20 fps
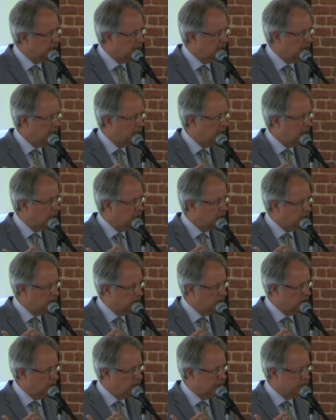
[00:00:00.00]
County in
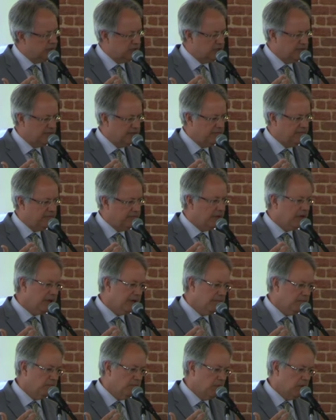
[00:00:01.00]
terms of
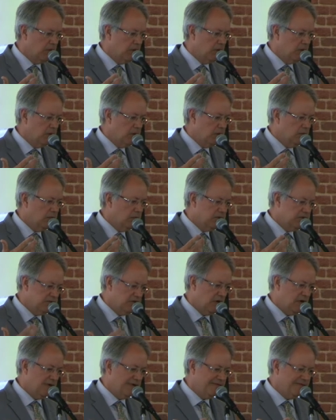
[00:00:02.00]

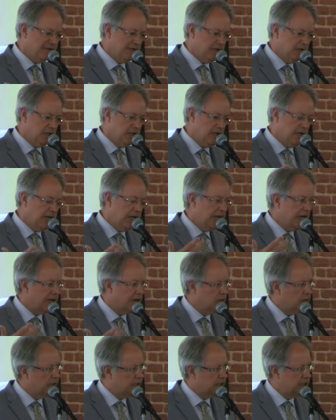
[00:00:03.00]
resolving
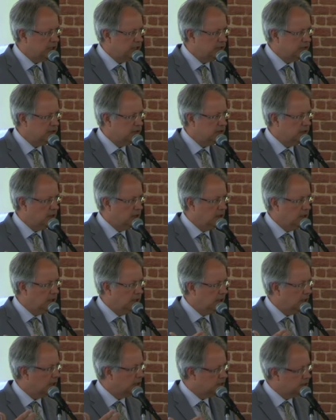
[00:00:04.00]
inequities
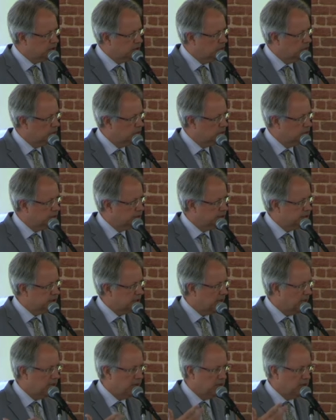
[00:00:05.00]
in our schools
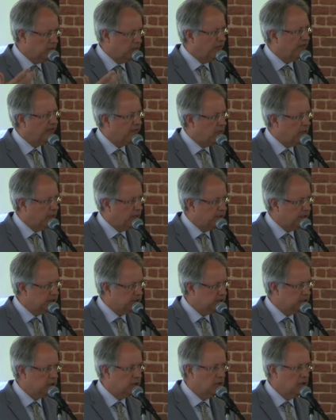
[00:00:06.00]
and in
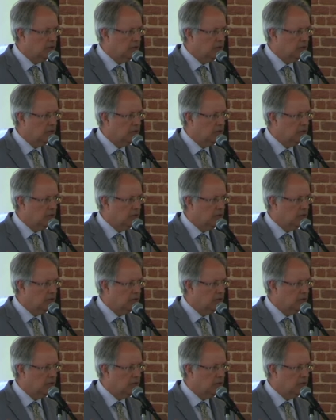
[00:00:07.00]
performance.